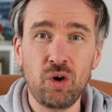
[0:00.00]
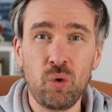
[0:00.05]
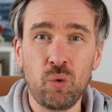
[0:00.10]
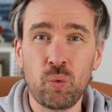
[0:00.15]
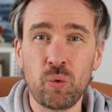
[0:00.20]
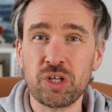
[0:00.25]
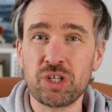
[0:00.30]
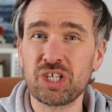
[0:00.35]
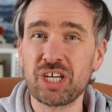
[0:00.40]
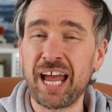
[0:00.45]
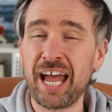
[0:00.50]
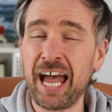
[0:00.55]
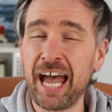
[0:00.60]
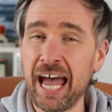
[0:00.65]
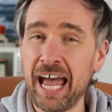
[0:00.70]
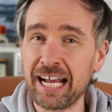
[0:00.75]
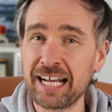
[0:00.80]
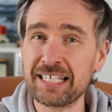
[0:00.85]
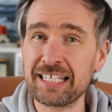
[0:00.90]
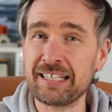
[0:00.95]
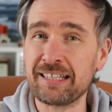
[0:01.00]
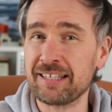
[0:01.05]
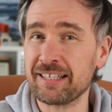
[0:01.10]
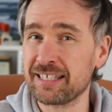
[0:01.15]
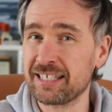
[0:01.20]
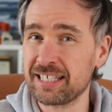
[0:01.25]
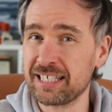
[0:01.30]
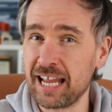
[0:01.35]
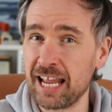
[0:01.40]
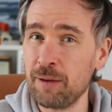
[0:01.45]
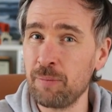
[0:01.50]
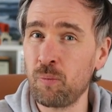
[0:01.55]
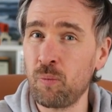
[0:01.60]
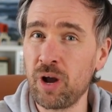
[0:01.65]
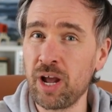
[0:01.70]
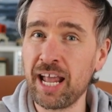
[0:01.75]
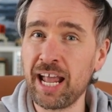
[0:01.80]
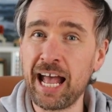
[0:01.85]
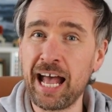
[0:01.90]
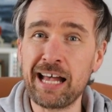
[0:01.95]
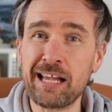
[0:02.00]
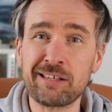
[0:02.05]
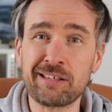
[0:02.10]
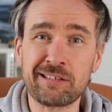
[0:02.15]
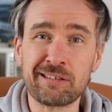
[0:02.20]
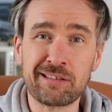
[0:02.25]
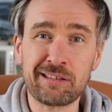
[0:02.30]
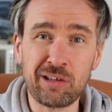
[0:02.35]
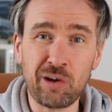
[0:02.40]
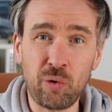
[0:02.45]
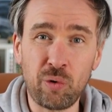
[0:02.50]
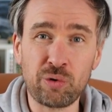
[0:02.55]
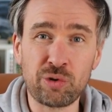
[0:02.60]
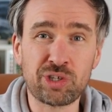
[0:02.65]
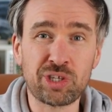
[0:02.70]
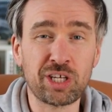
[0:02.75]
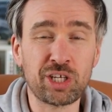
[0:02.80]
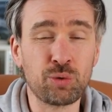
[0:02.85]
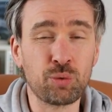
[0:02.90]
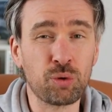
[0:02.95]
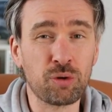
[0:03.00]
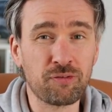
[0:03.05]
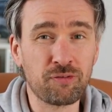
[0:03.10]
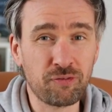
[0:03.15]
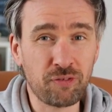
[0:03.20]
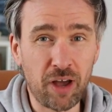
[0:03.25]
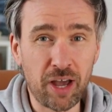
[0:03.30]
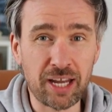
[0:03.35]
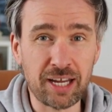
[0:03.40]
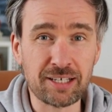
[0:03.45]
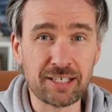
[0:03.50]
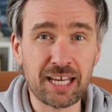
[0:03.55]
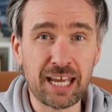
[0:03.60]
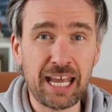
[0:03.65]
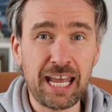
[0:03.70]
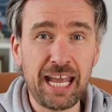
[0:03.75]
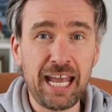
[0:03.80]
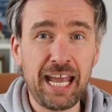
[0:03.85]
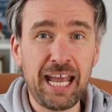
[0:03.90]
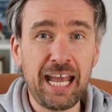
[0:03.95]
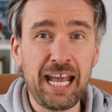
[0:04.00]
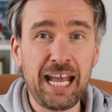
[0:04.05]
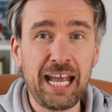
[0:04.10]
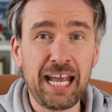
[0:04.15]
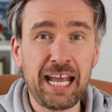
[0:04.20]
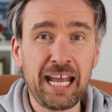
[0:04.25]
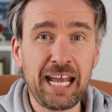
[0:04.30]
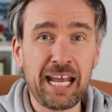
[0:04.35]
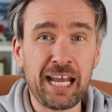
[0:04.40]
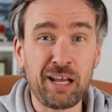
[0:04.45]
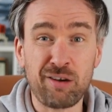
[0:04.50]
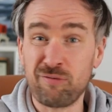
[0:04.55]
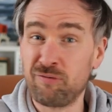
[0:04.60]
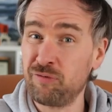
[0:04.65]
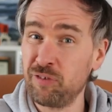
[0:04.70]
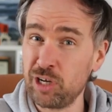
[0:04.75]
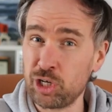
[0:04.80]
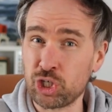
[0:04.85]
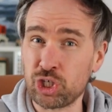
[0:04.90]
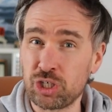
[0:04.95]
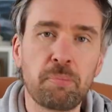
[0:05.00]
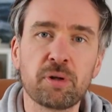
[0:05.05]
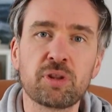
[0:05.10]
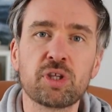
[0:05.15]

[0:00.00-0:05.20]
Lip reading: which act in the same way as those that you will find in fish.